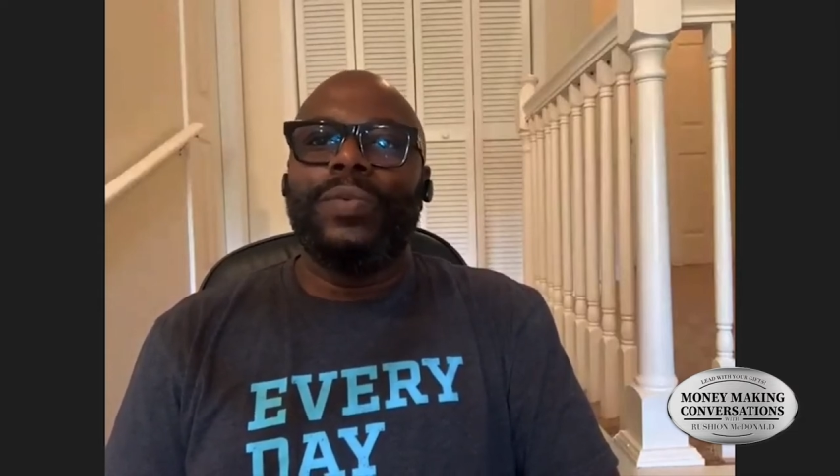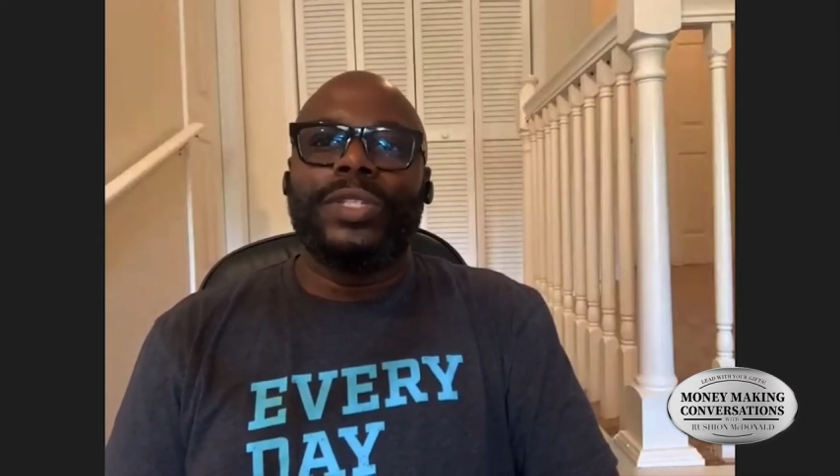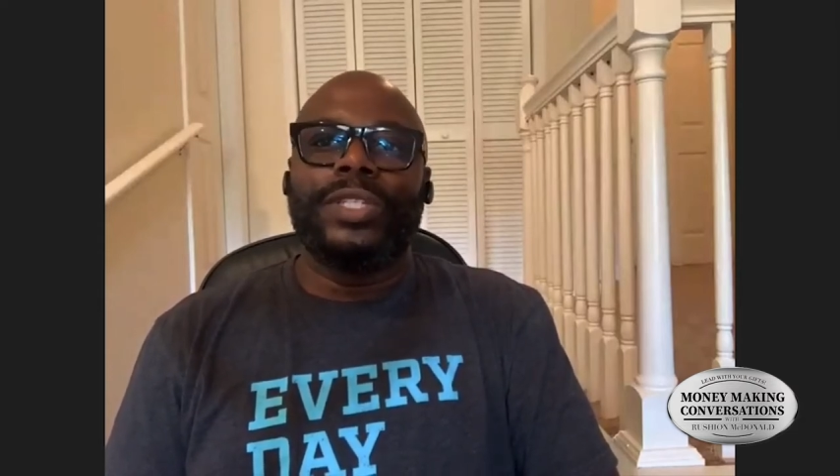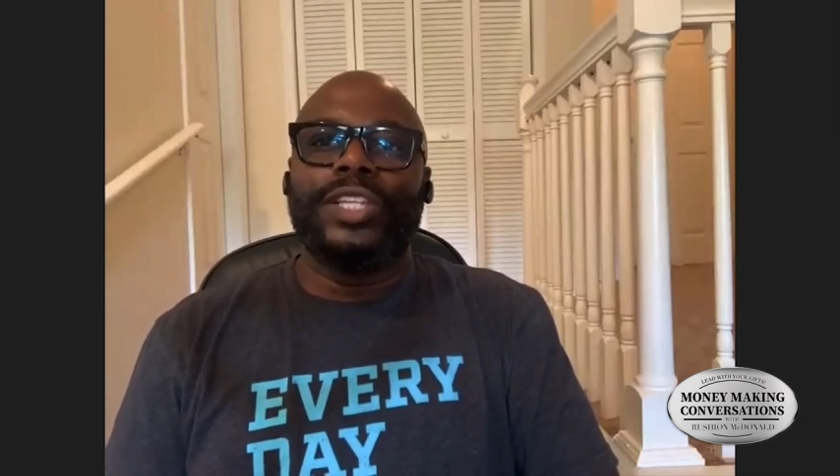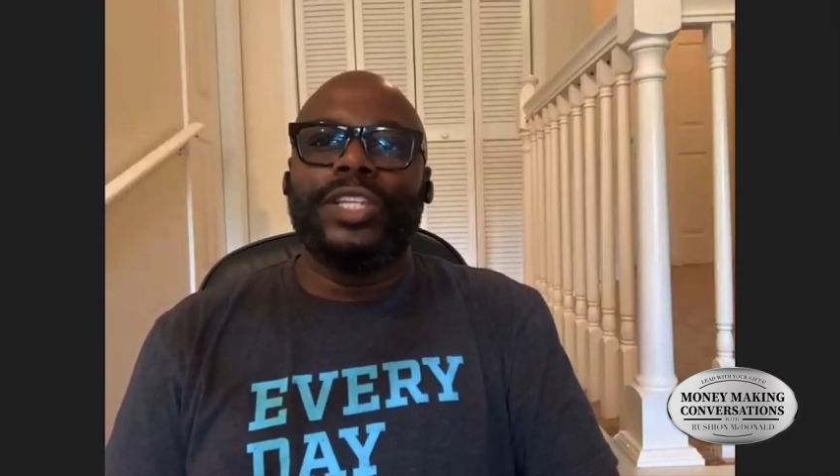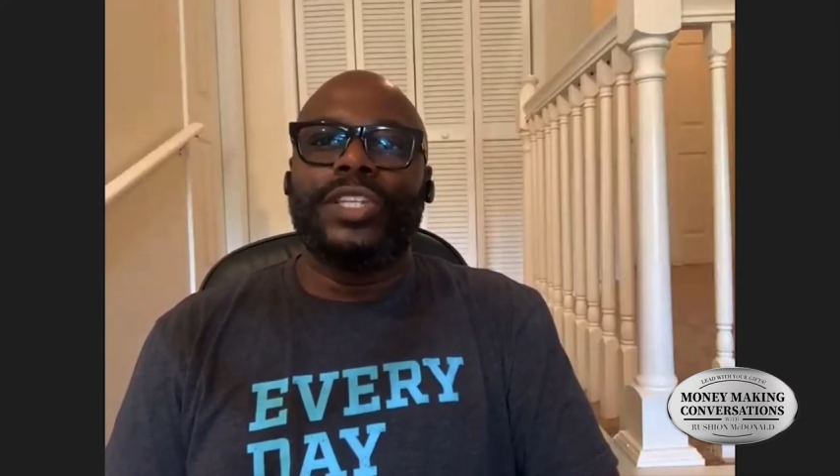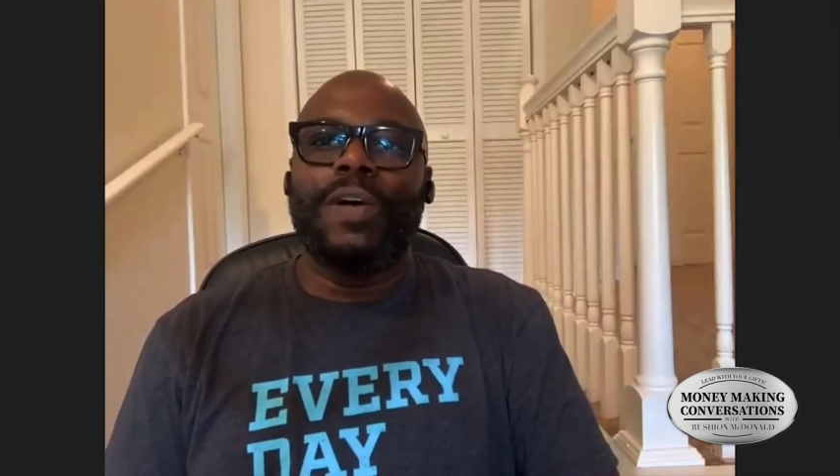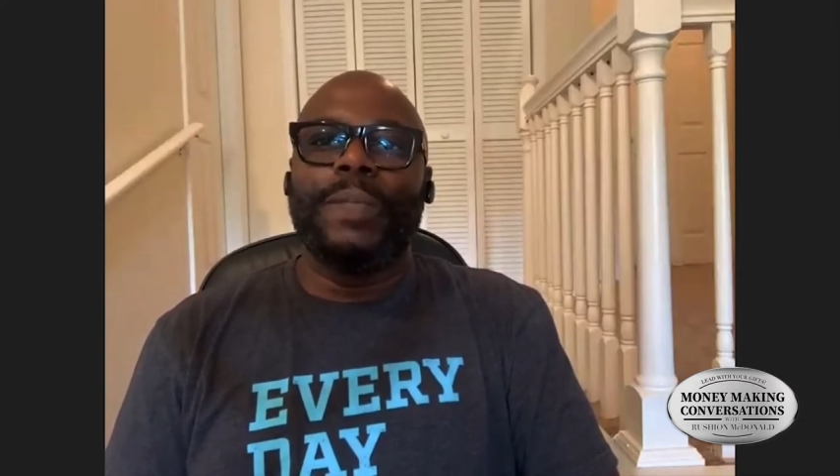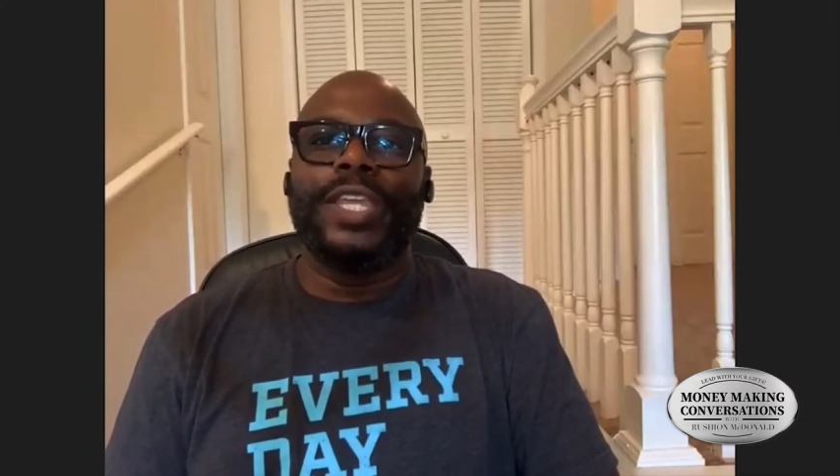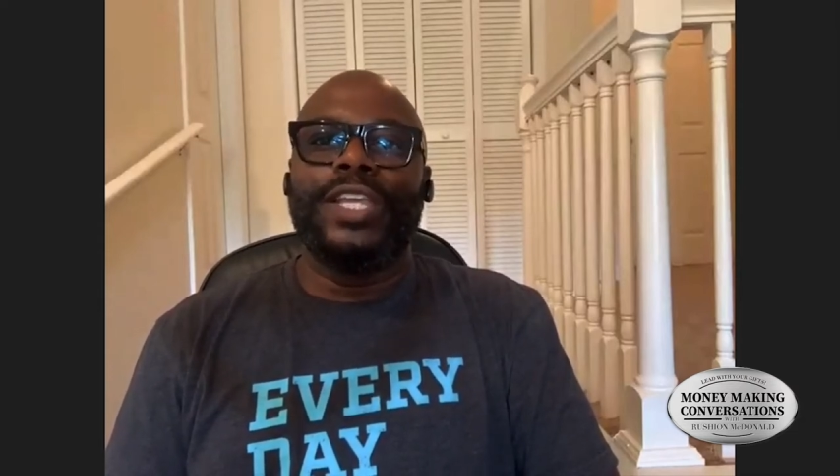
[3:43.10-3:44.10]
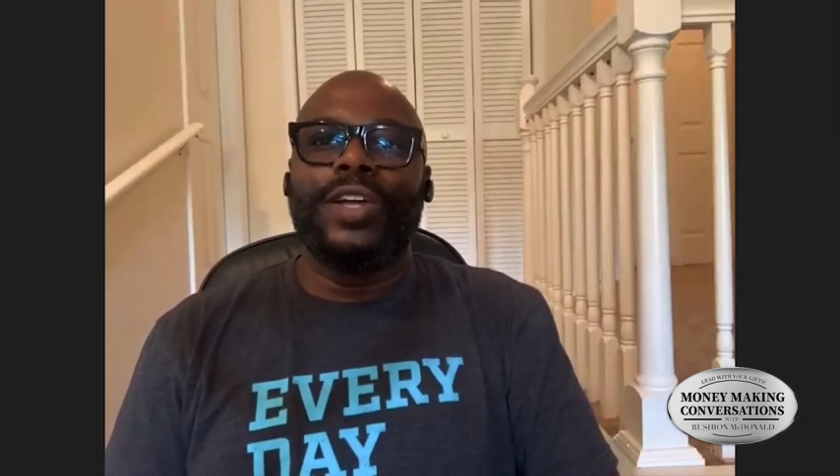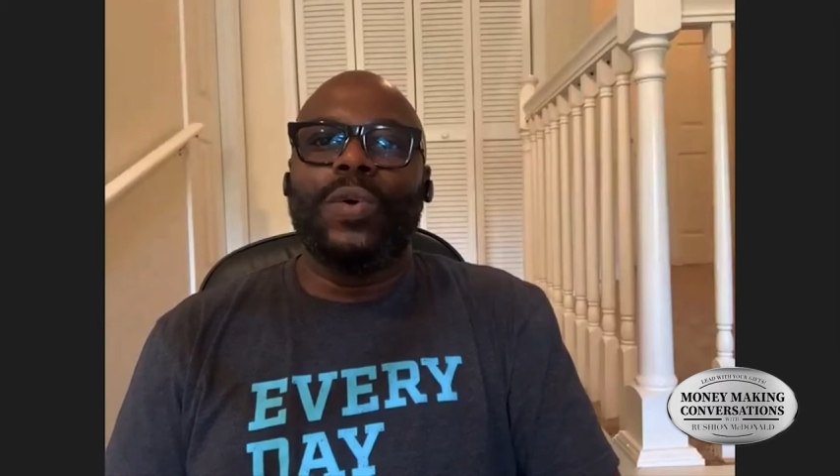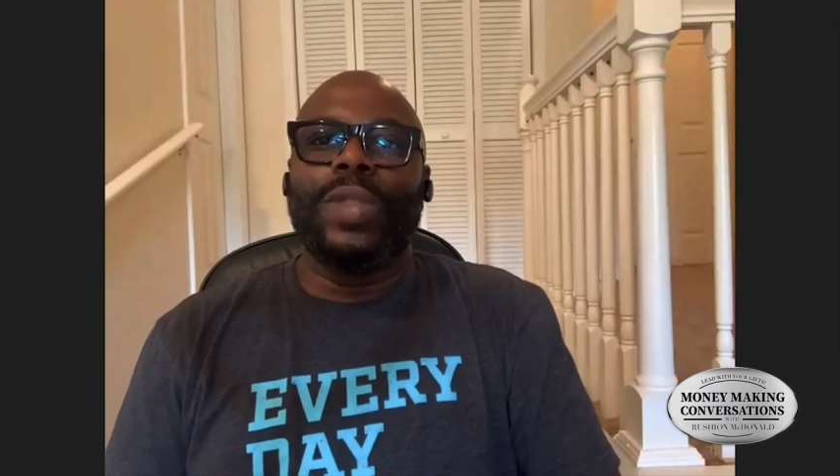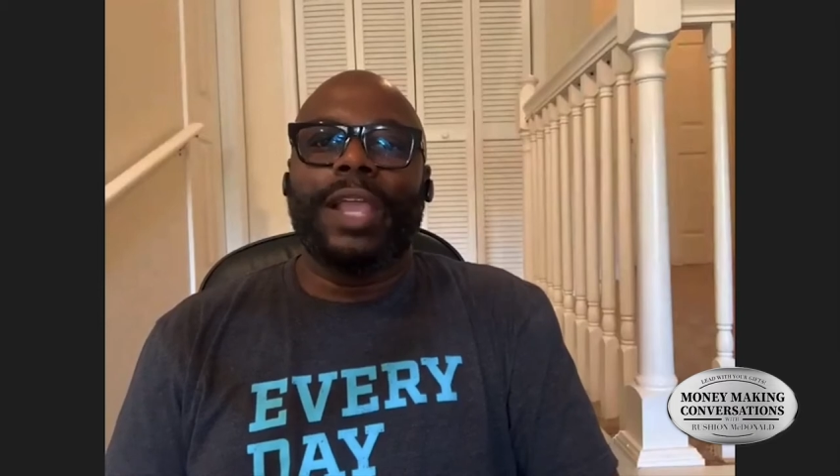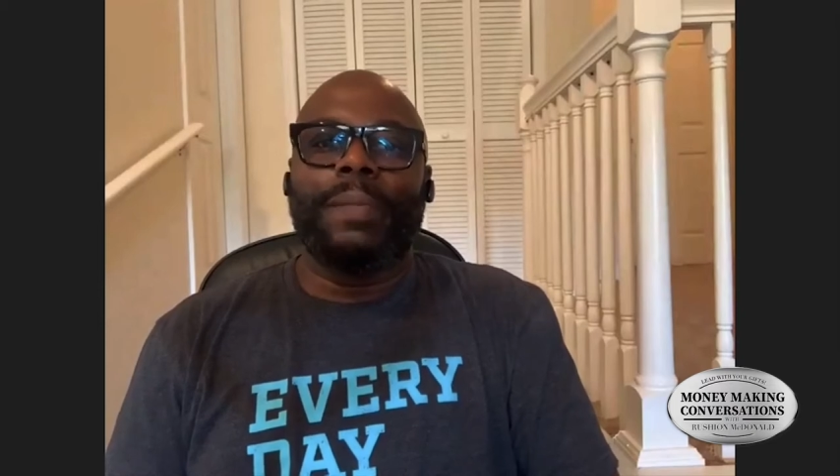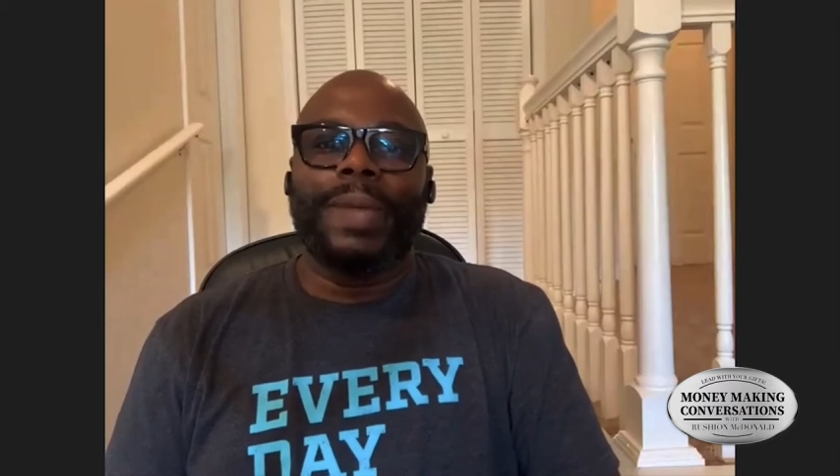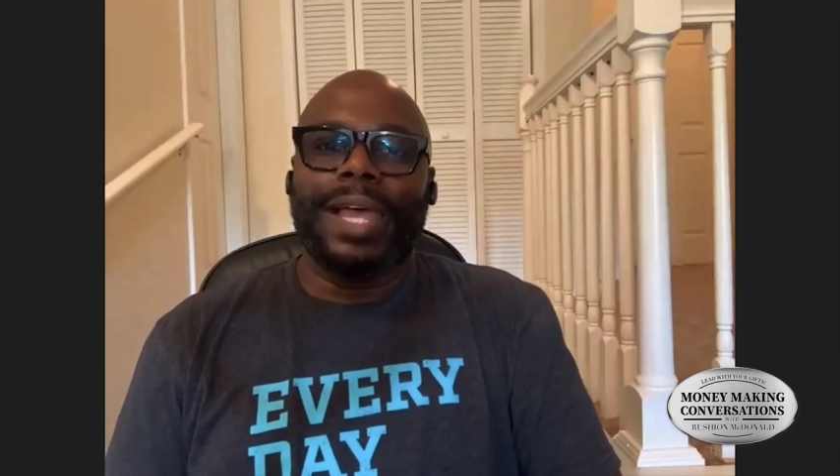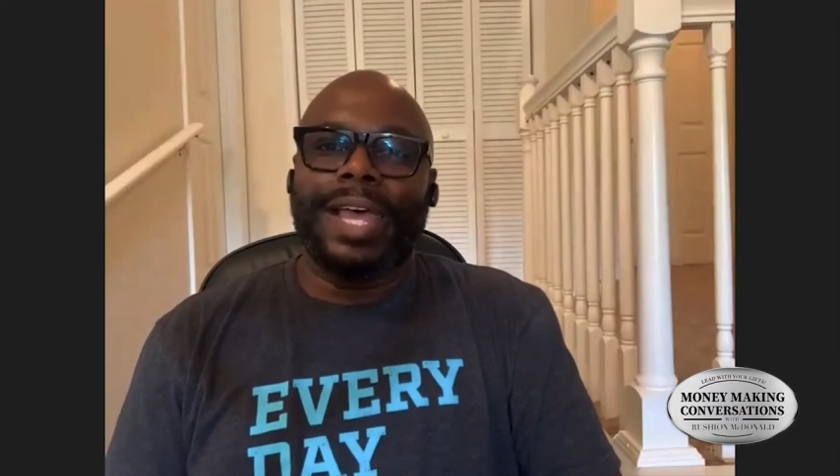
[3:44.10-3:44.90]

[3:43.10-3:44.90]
and then once they saw me go like